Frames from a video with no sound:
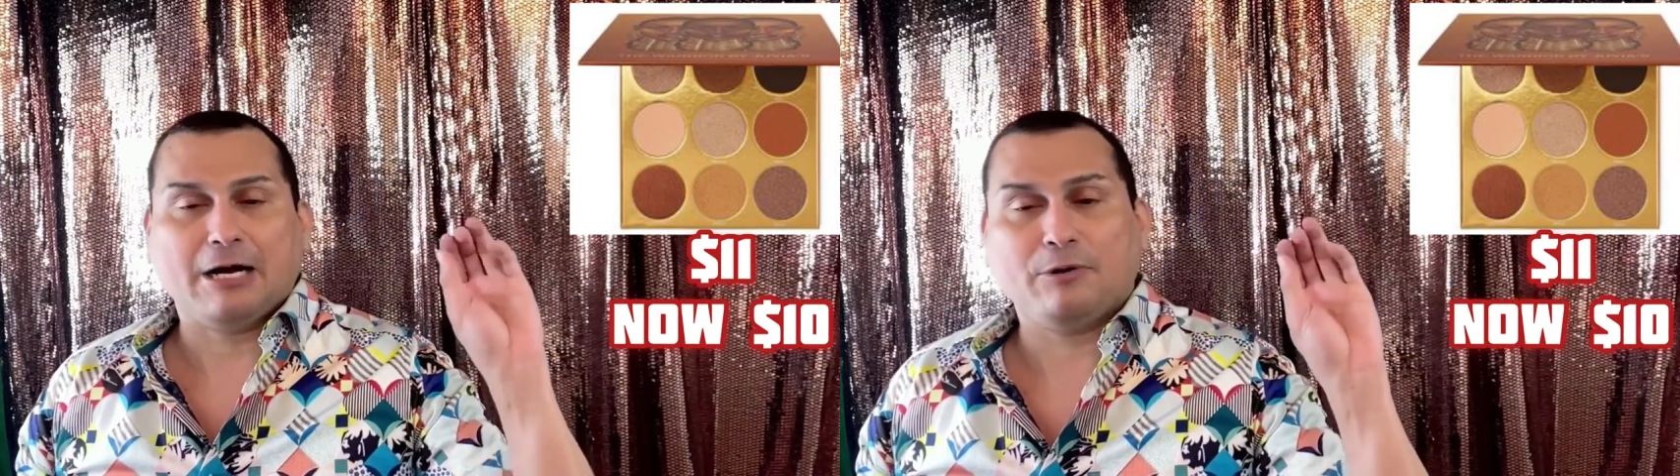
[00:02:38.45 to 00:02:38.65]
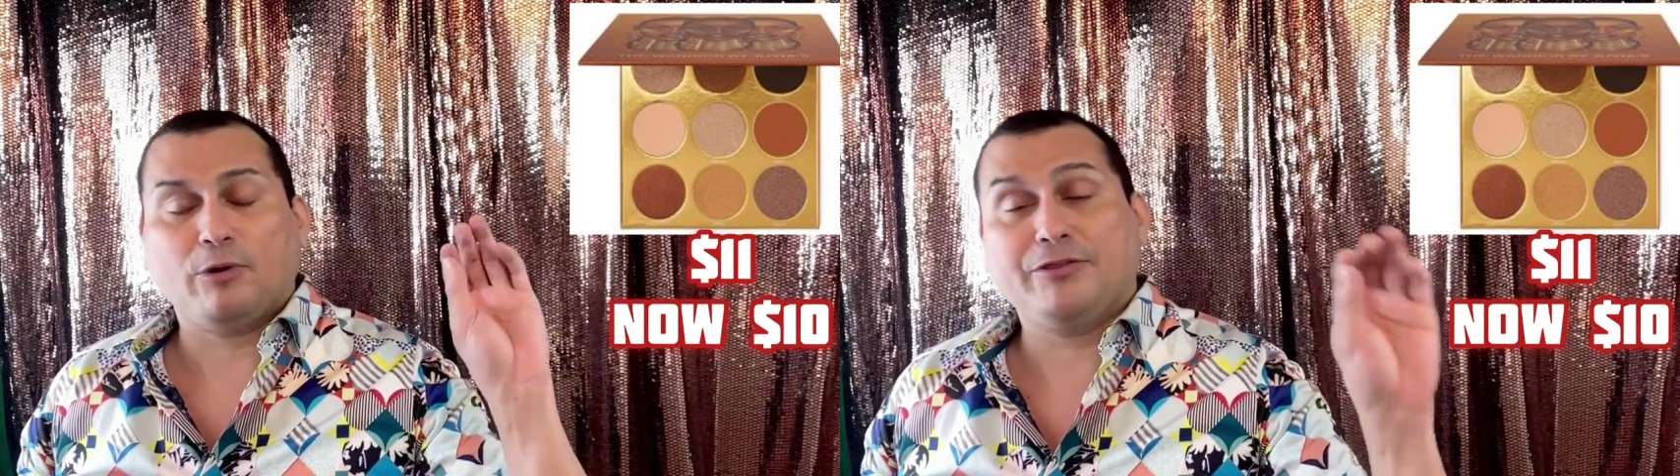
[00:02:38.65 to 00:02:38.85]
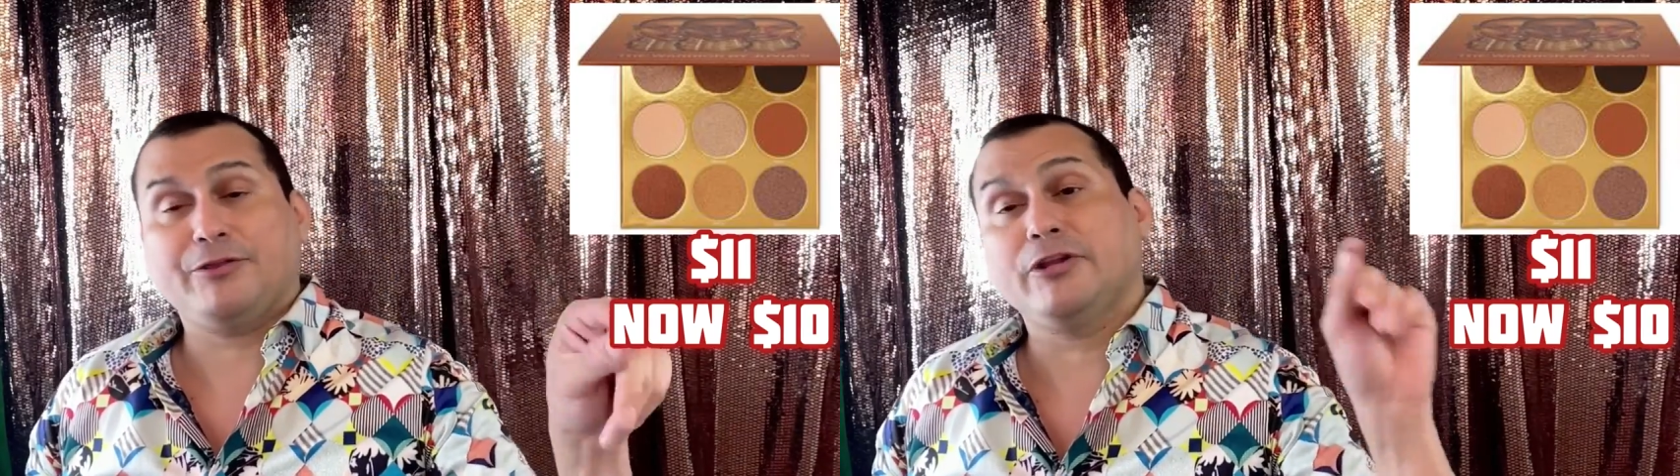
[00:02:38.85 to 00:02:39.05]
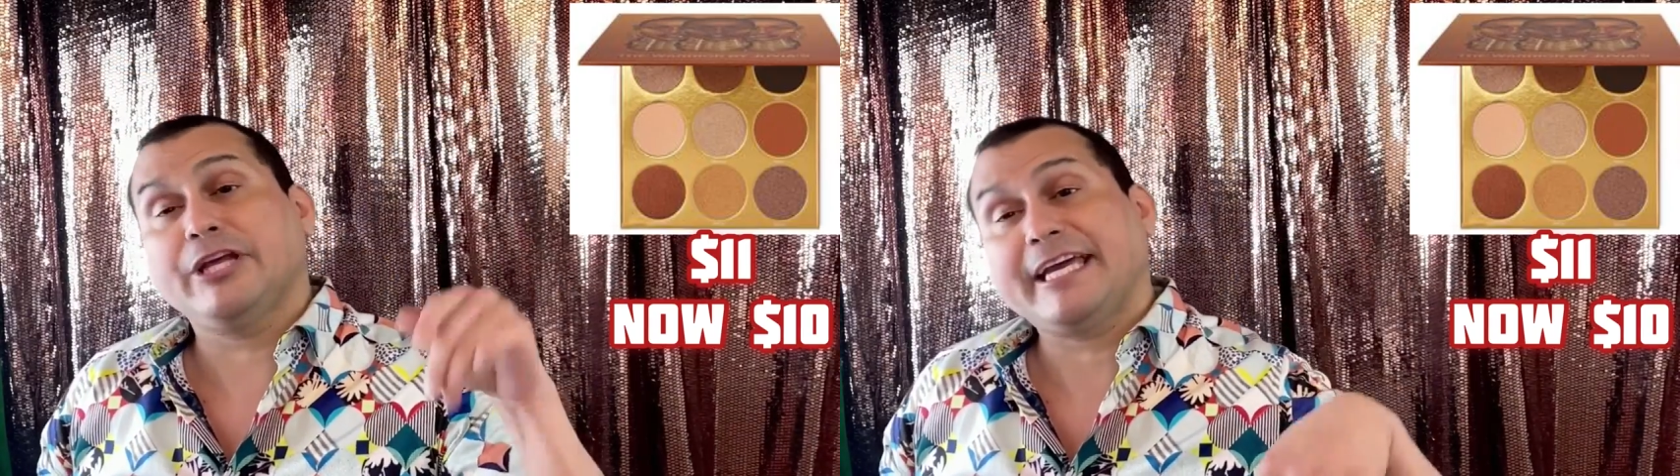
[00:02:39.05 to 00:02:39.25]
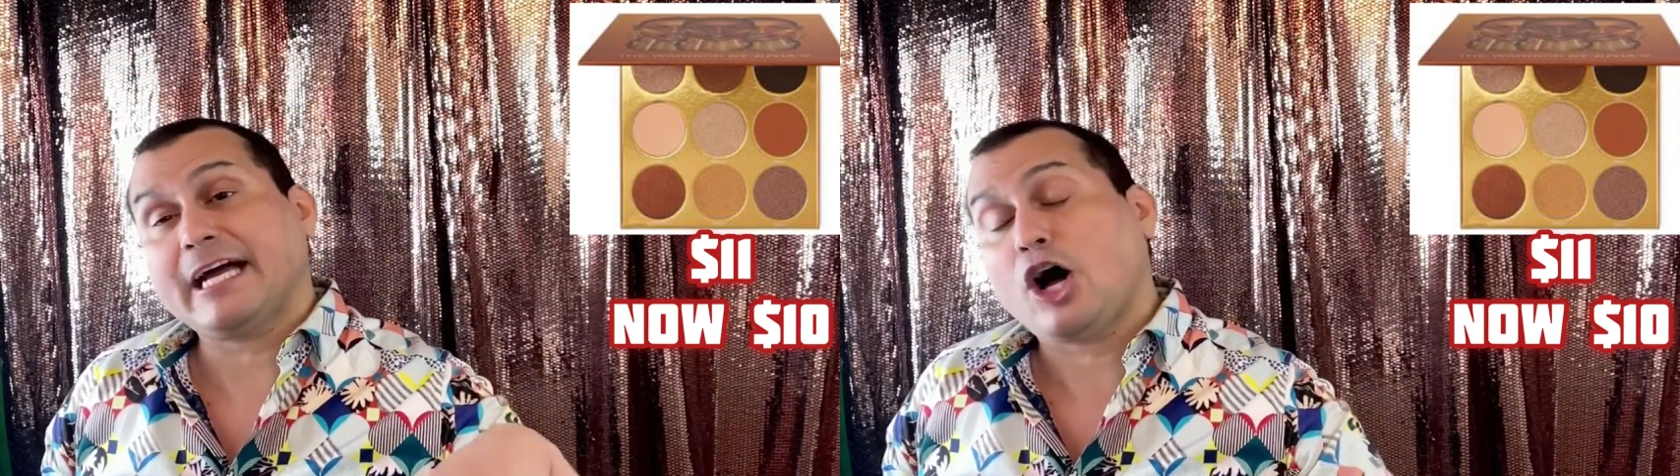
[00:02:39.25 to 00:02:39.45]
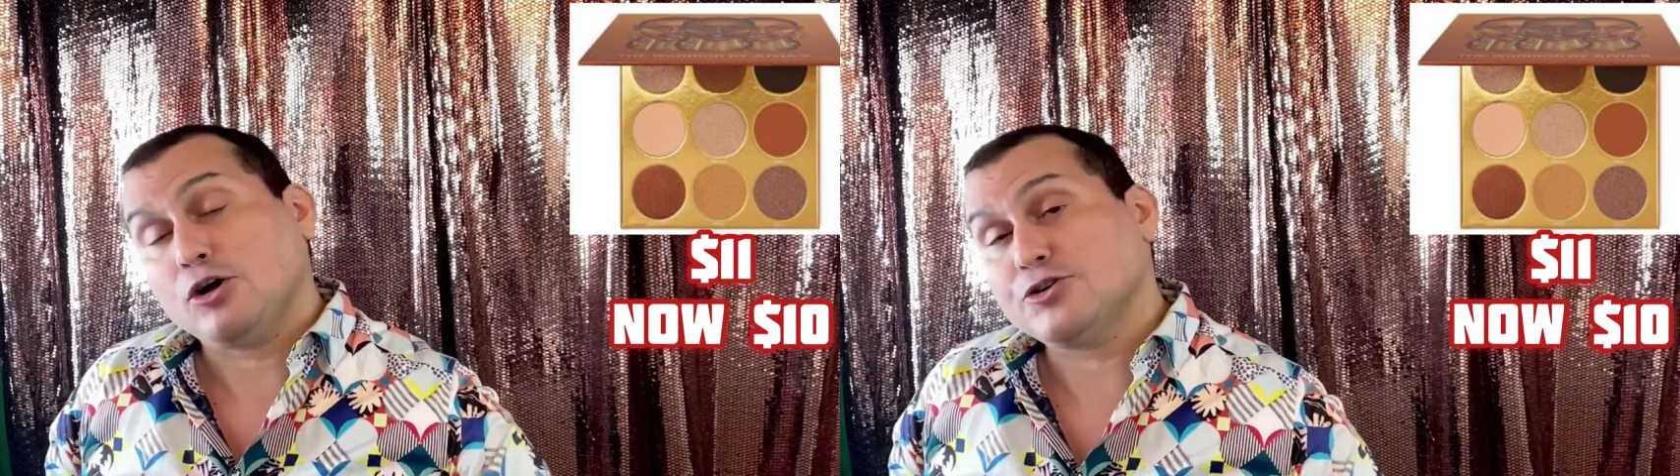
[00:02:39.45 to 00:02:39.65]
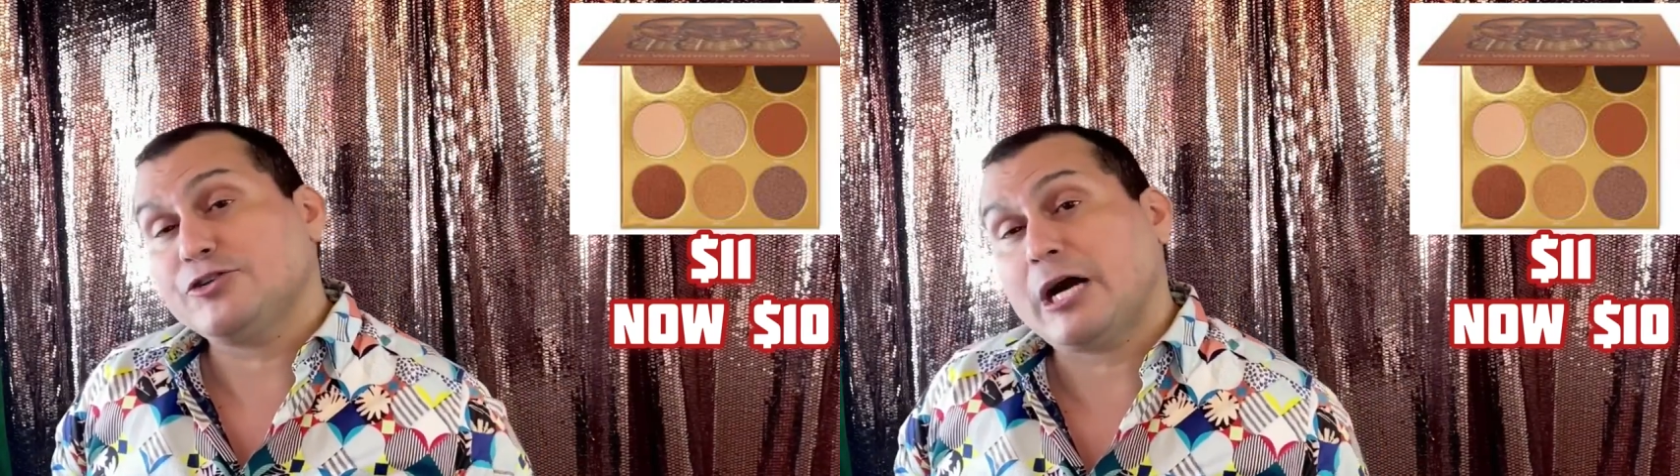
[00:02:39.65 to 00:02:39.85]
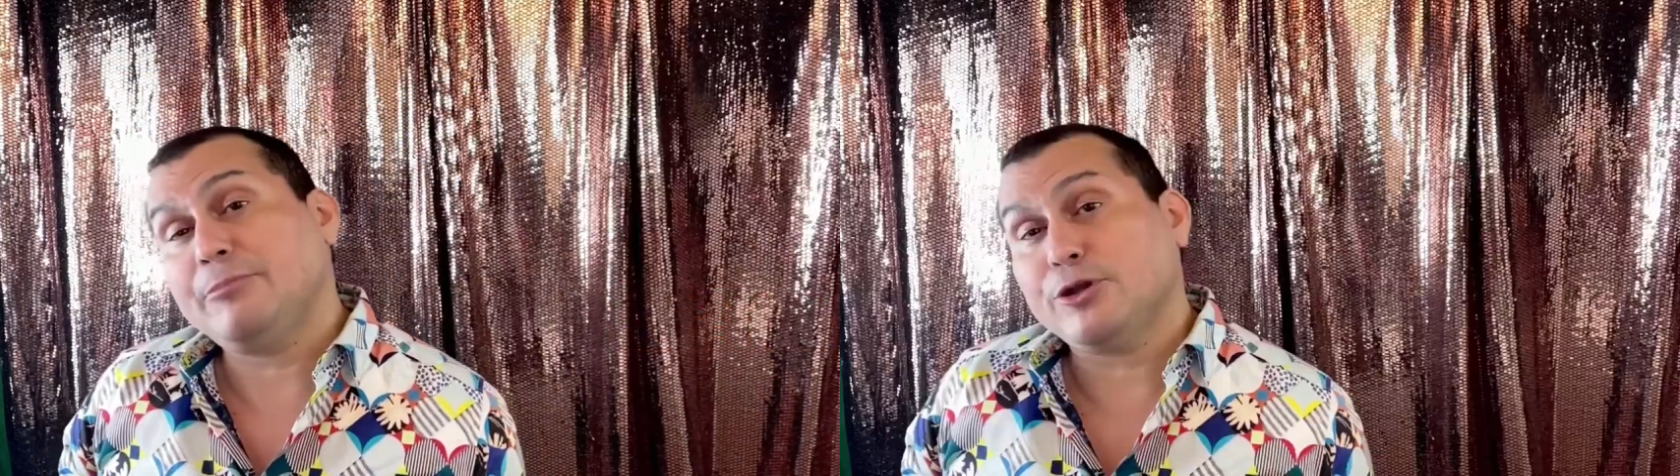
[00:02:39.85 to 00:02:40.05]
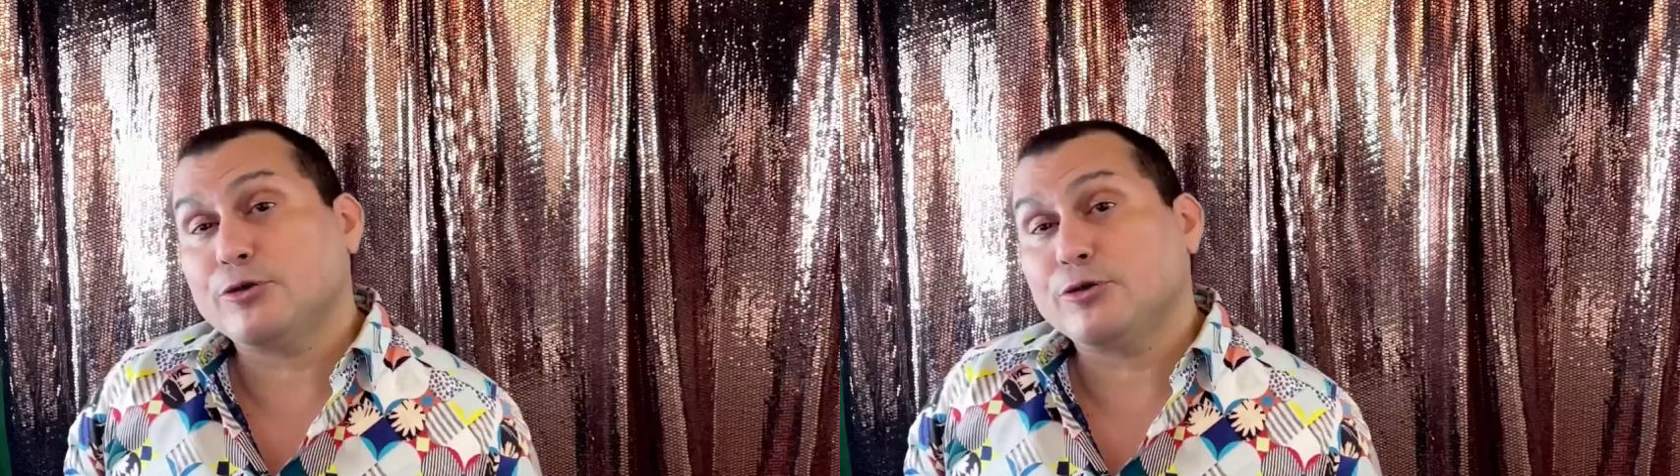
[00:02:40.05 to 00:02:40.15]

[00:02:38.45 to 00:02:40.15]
with the link also down below